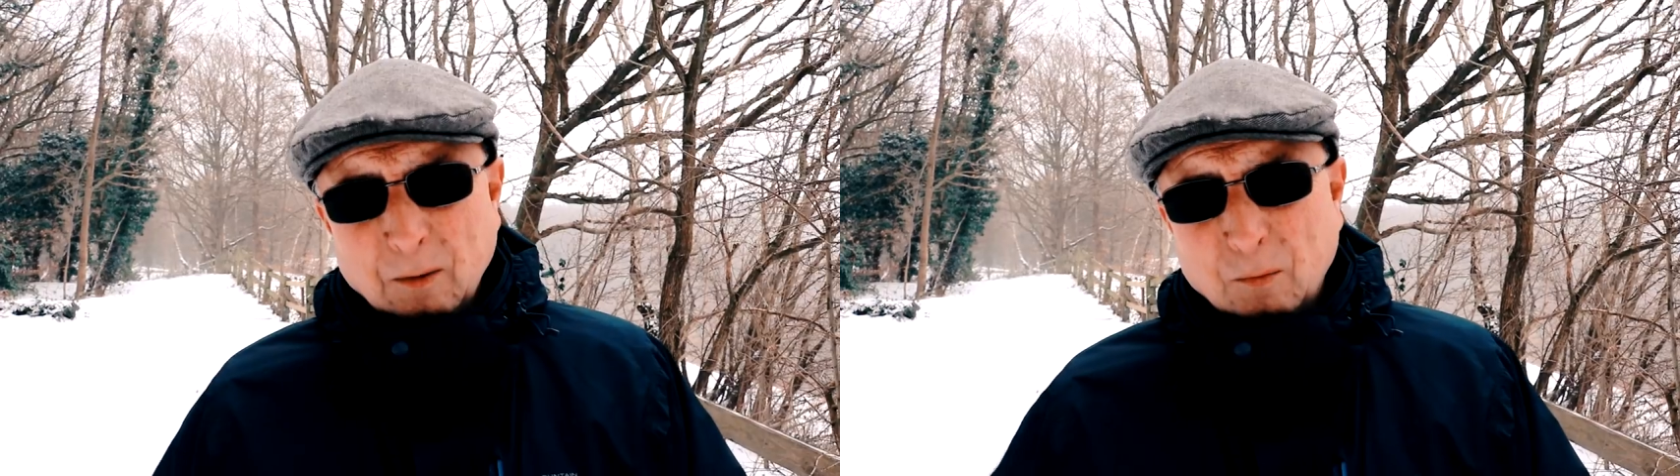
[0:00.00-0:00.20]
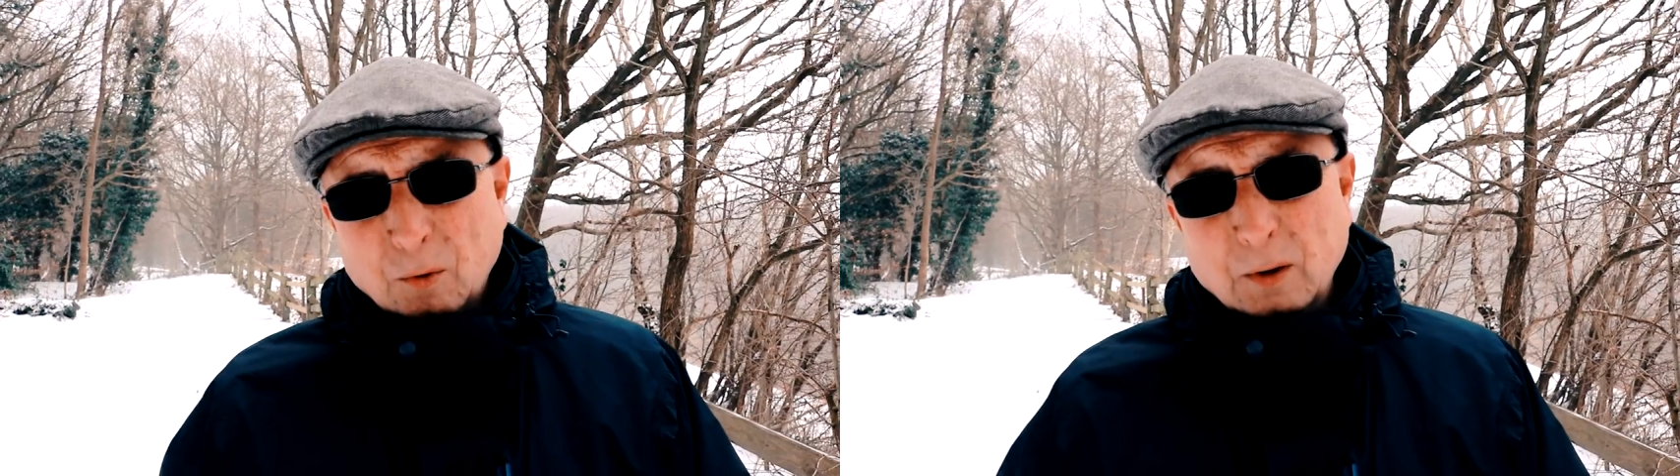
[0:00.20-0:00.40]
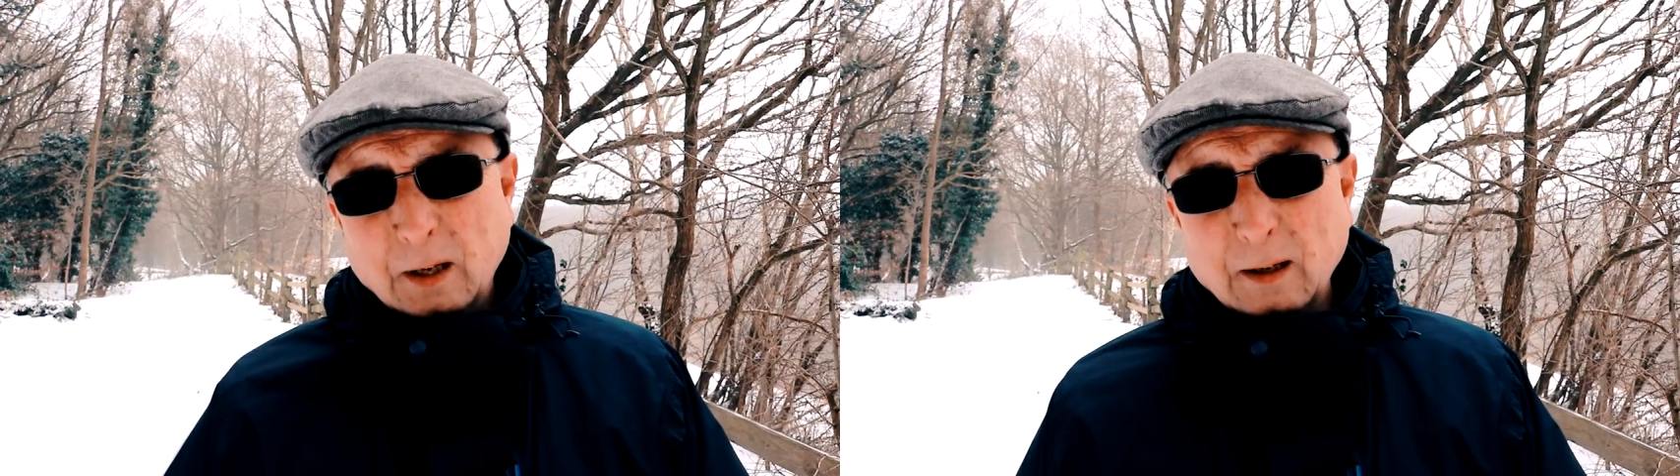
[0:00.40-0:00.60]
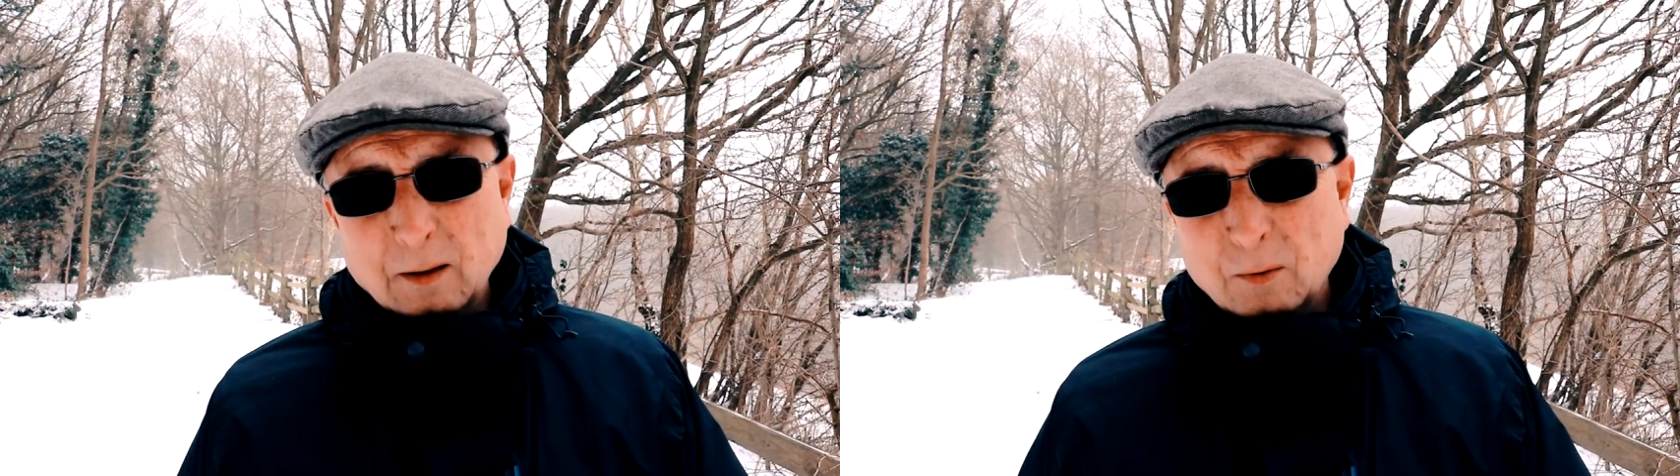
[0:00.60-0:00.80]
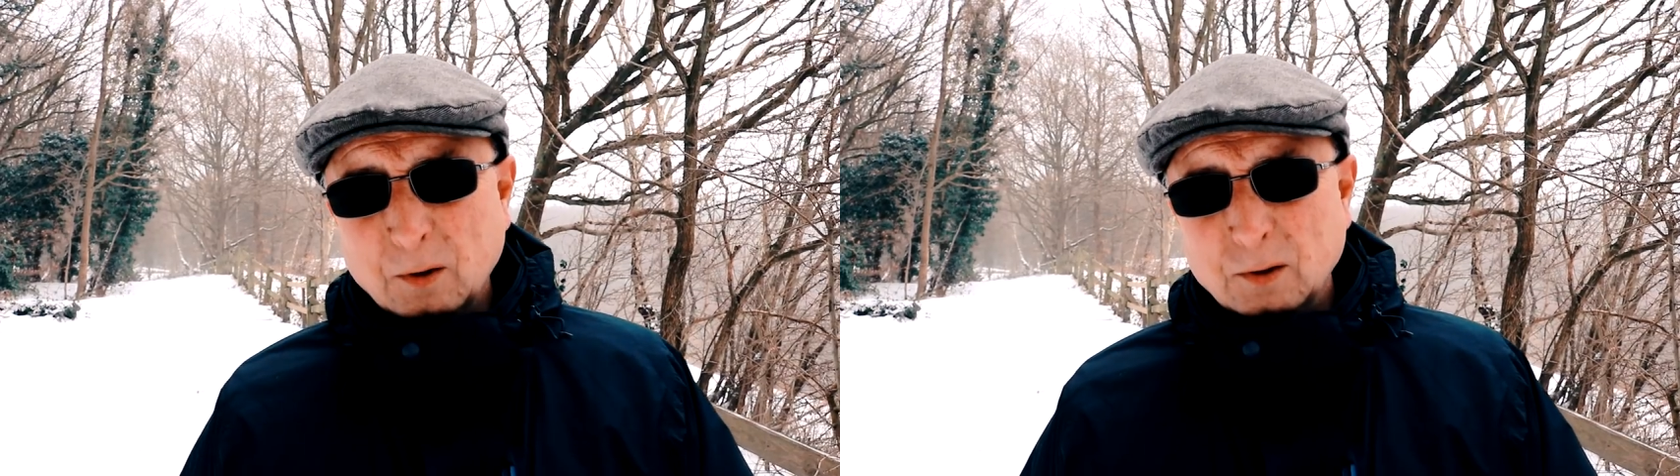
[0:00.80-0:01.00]
walking
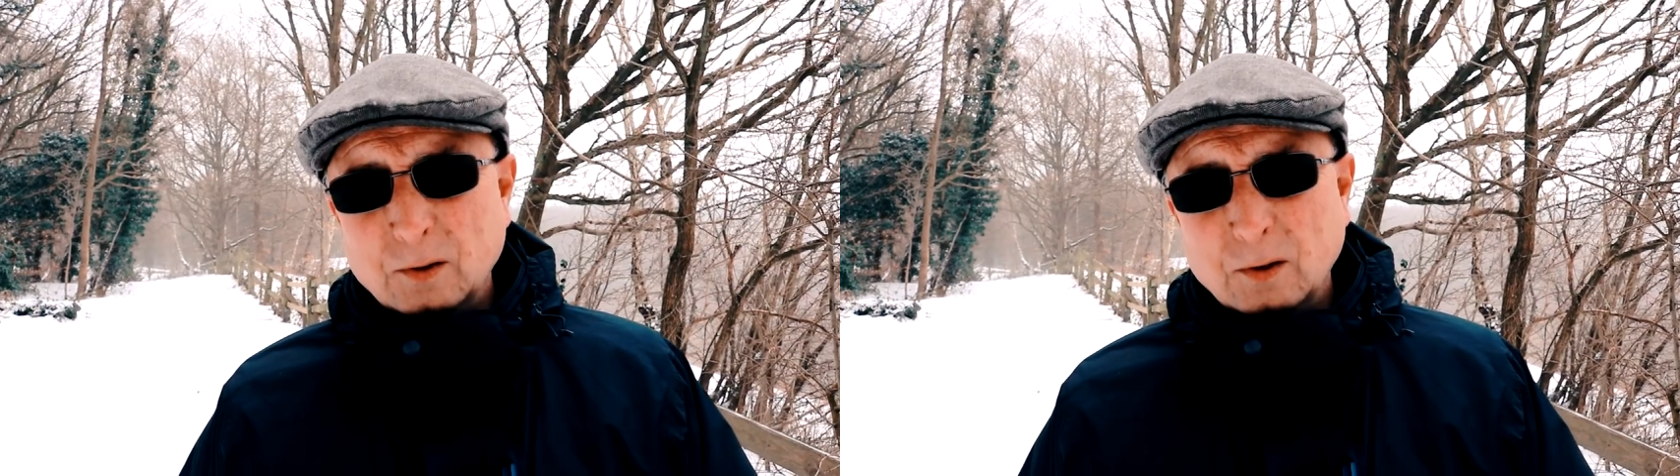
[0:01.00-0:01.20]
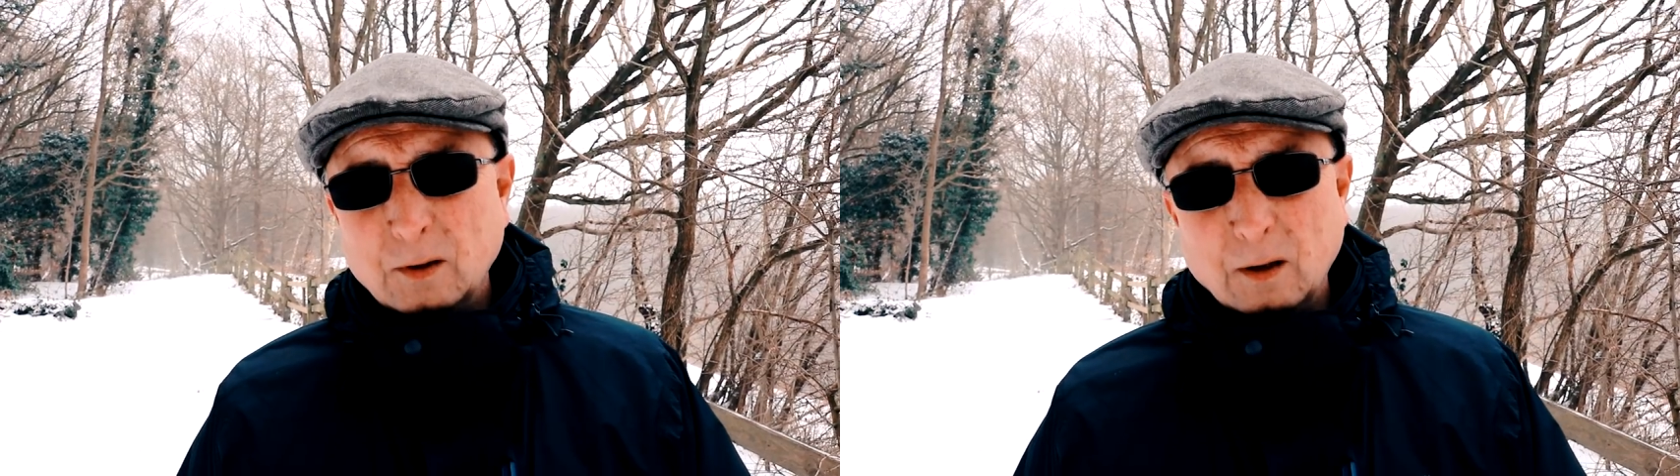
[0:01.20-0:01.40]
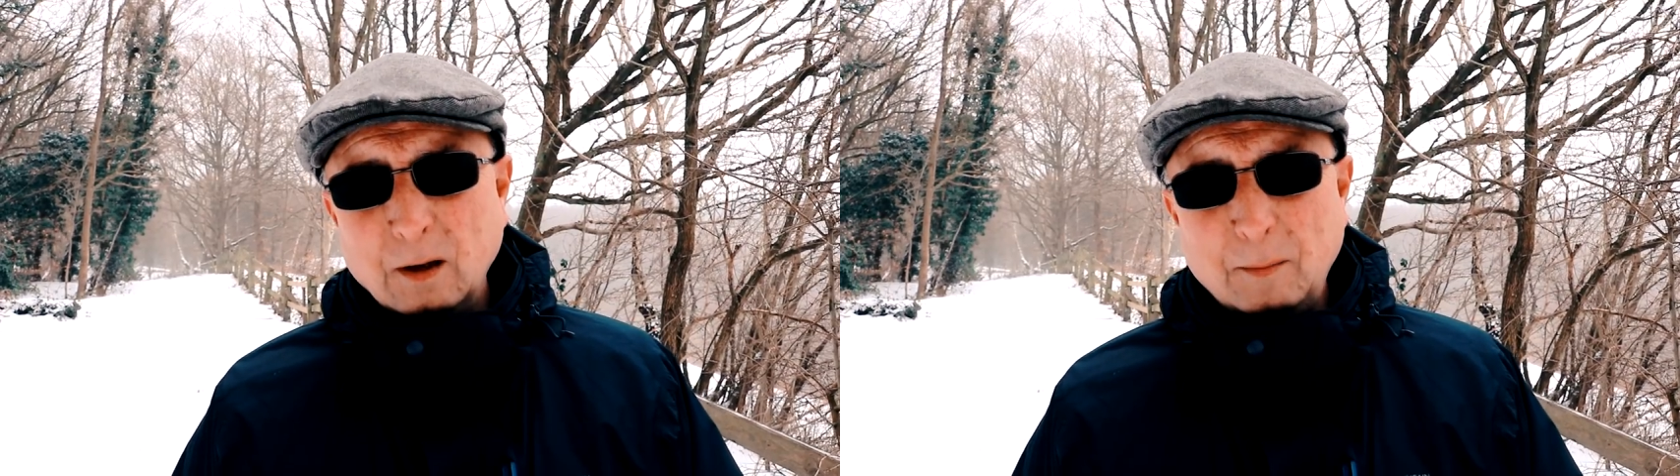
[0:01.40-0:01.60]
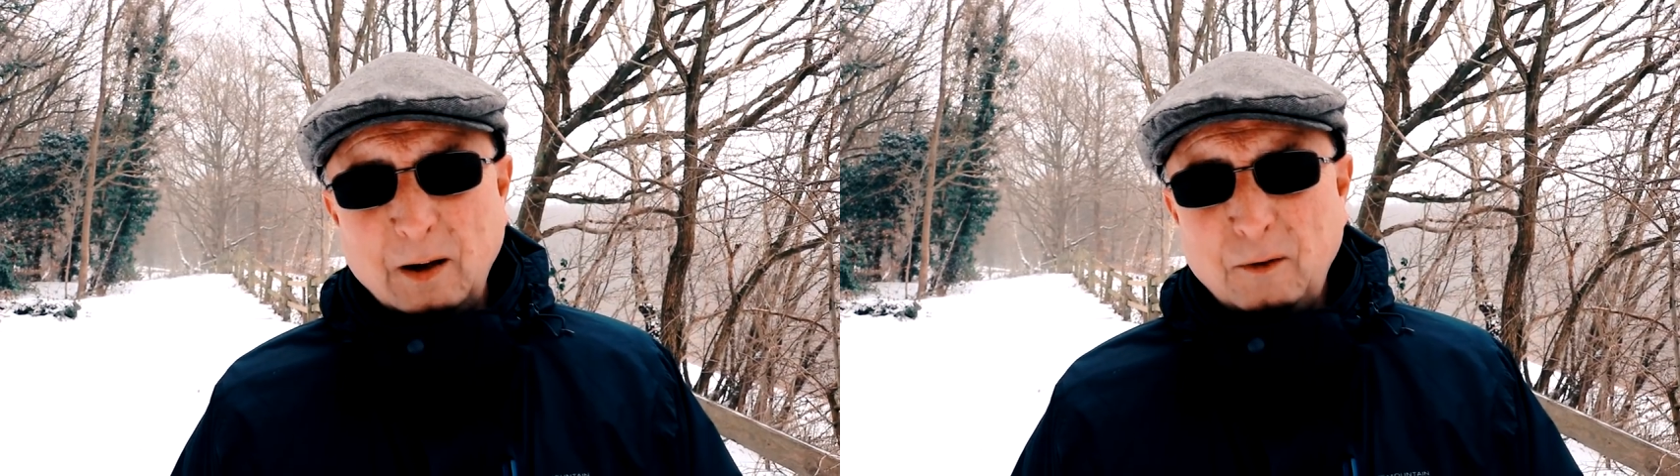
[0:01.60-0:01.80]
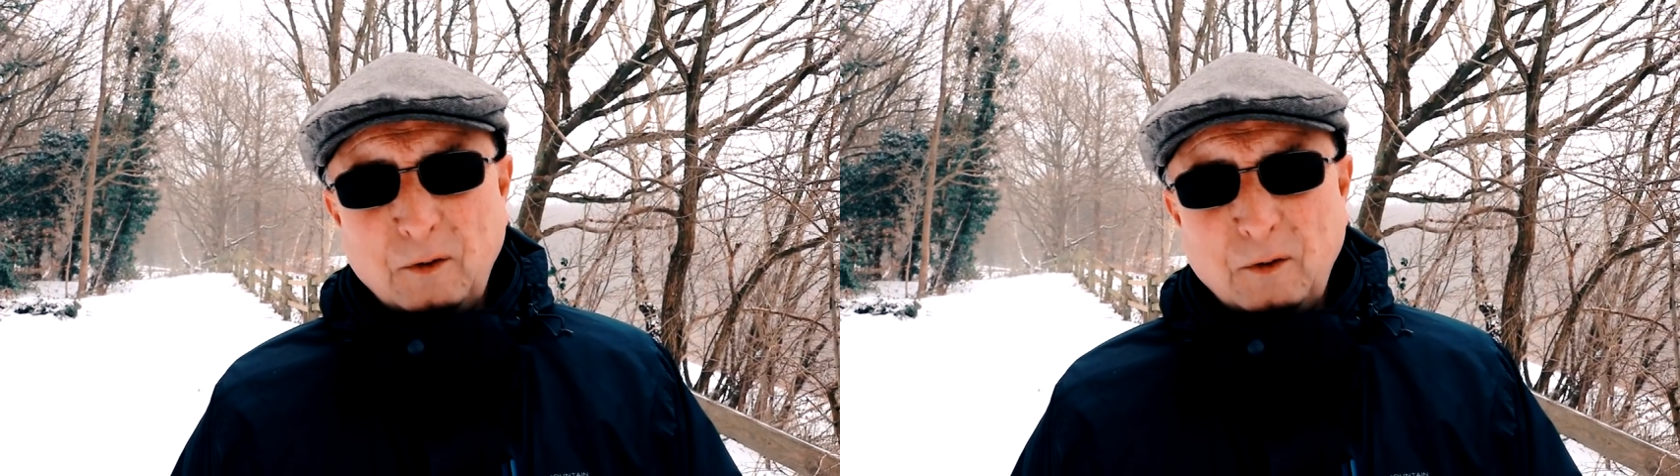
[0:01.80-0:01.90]
in the woods and I met a